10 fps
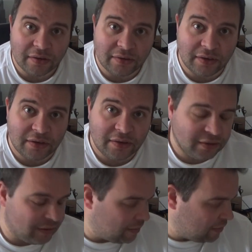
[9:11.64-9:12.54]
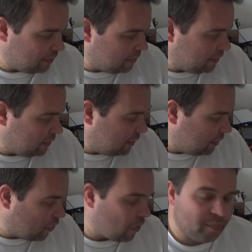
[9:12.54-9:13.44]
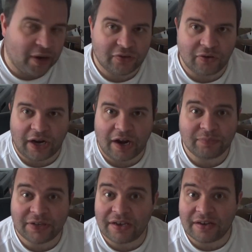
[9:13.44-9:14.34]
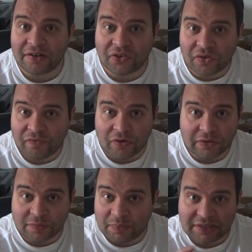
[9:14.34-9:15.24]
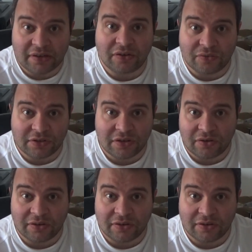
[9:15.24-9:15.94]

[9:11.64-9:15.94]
the call button, and I'm taking the 3 volts basically to 0.